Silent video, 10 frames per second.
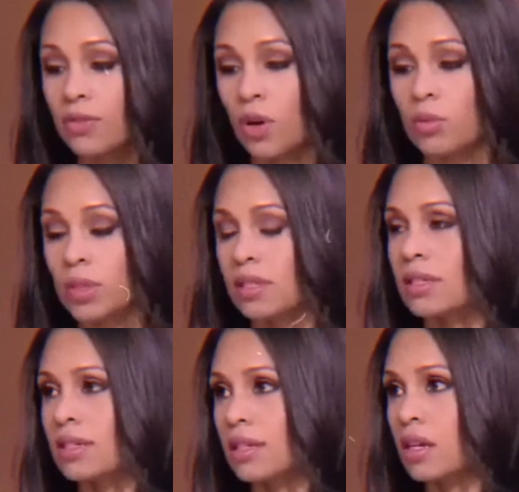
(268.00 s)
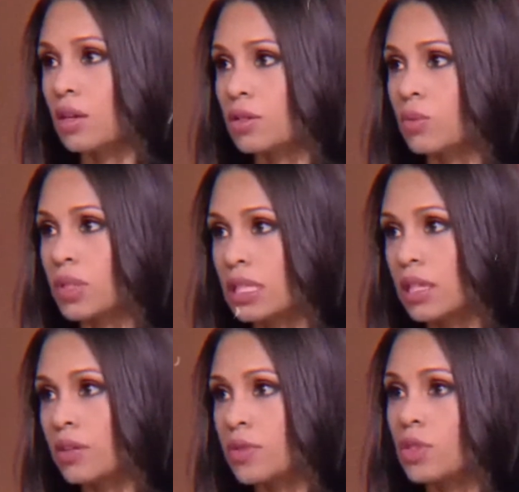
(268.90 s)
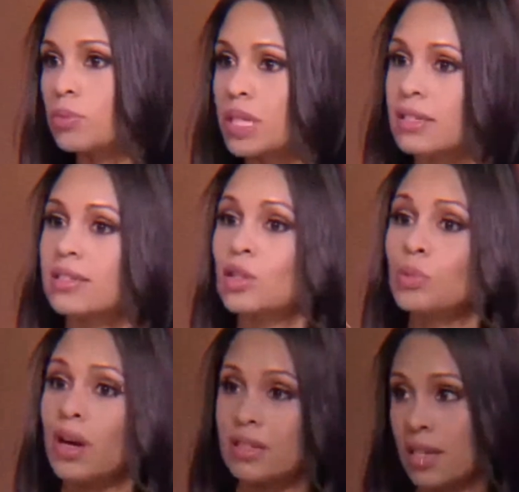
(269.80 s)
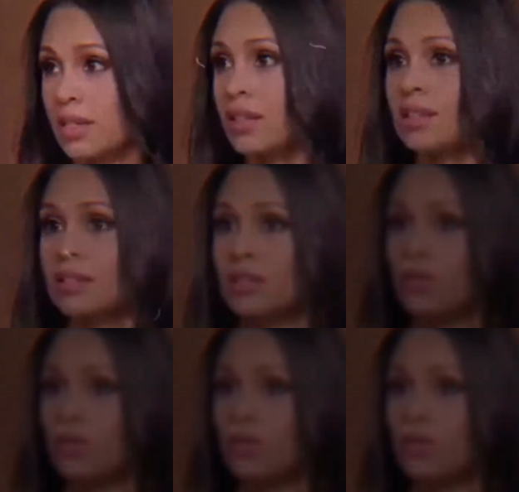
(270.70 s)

of homelessness that he also wants to give to, but he's still processing this. He's